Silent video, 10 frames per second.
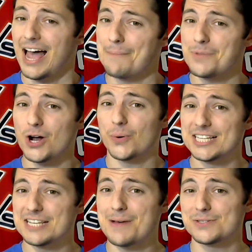I'm not
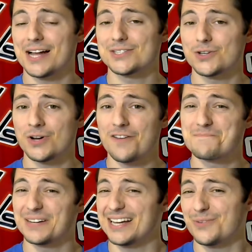crazy about
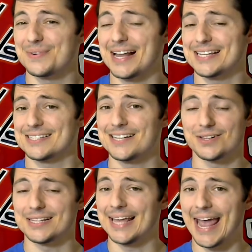Samsonov, but I don't
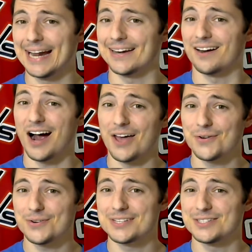necessarily hate it
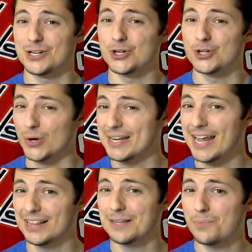either since he
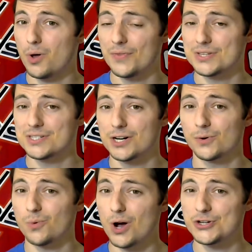should get the bulk of the starts
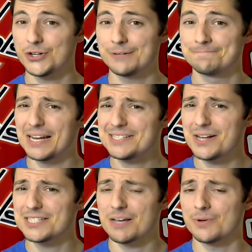for Washington, but he's
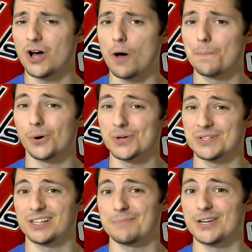not someone I'll
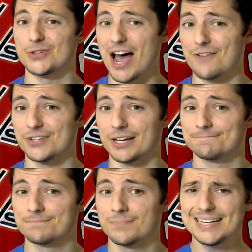personally be drafting.
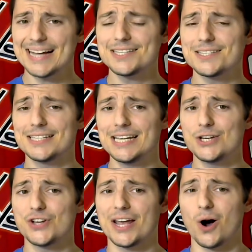Next is
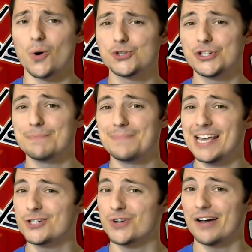TJ Oshie
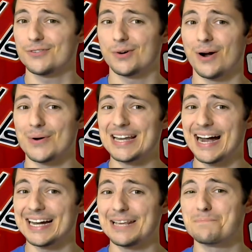being drafted around
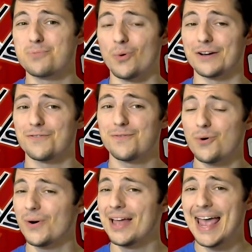
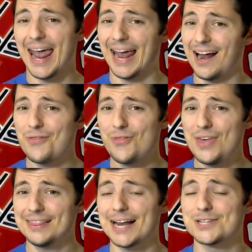90.4, and I
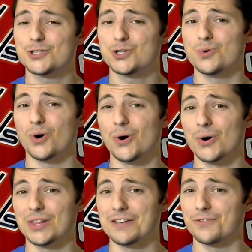think that's too
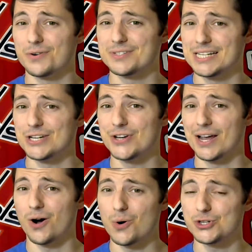early for
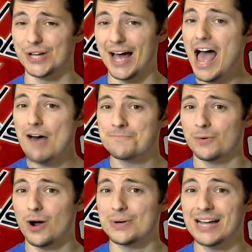TJ Oshie. I have him
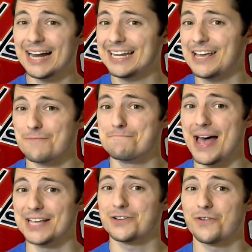around 90th
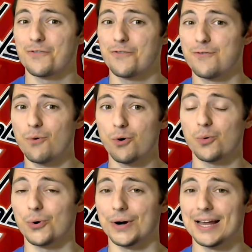best
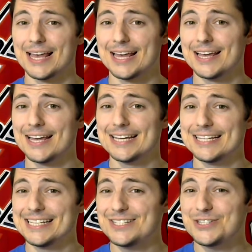forward.
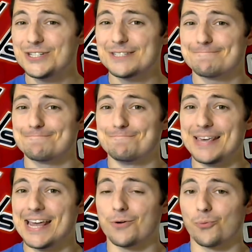He's just
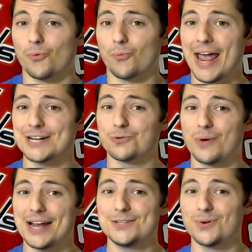being ranked
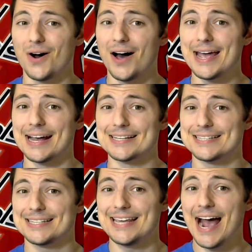way too high
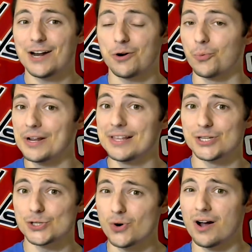because he had a
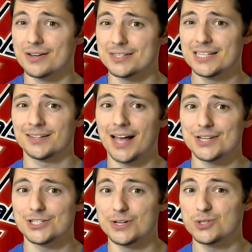really strong season
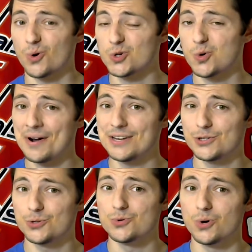last year. He scored
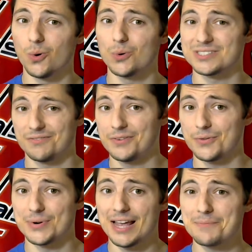22 goals in
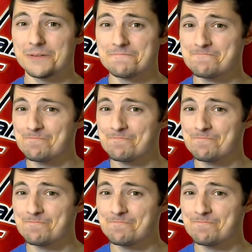53 games,